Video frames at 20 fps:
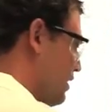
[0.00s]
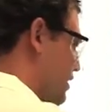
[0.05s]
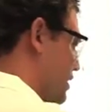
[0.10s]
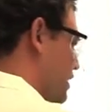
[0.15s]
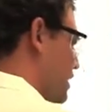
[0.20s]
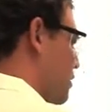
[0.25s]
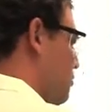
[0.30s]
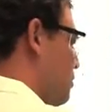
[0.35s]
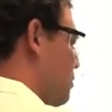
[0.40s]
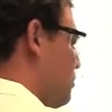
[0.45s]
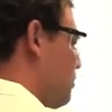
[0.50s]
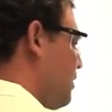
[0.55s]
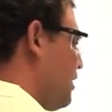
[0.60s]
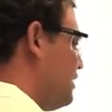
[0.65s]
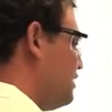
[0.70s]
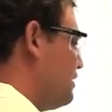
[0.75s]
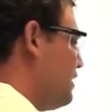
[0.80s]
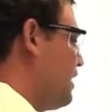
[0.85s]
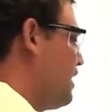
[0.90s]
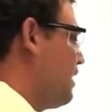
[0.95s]
and we
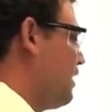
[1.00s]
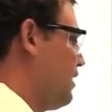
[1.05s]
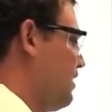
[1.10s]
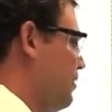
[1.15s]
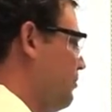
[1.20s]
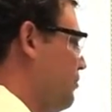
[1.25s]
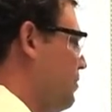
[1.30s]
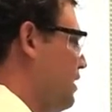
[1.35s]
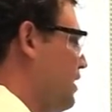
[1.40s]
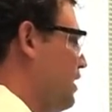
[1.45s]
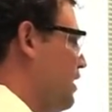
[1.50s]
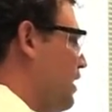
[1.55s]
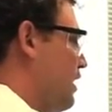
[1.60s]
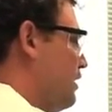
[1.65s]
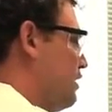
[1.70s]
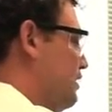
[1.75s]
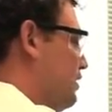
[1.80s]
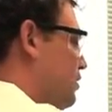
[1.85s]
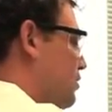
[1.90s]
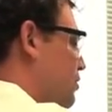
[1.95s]
place that right
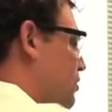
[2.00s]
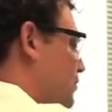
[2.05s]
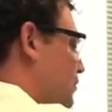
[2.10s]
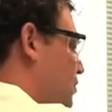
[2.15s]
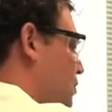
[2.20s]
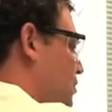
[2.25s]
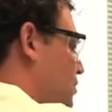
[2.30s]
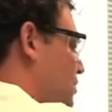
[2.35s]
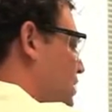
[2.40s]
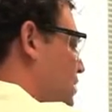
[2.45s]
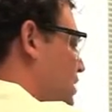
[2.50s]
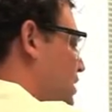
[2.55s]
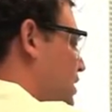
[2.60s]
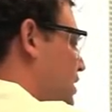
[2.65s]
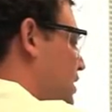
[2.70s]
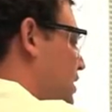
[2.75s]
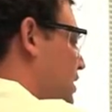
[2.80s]
onto the filter here.